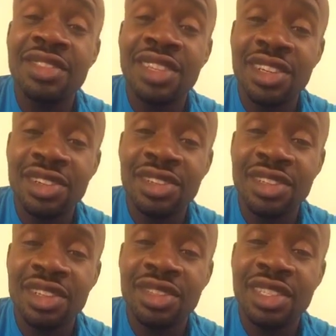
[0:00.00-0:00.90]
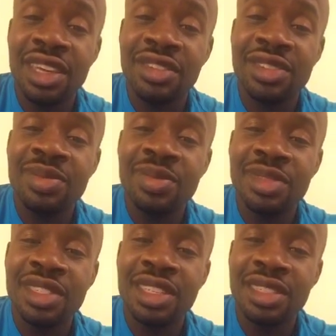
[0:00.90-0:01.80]
skills and you need to have some
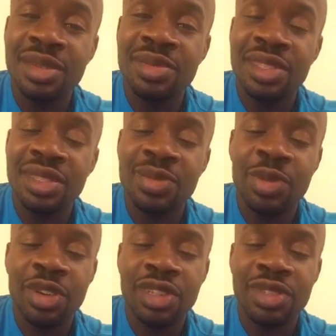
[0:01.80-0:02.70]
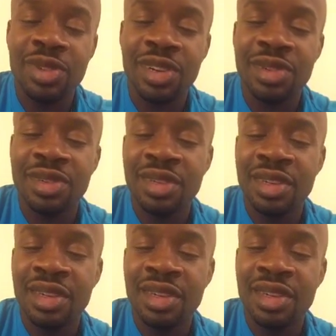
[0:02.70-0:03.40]
systems and support as well.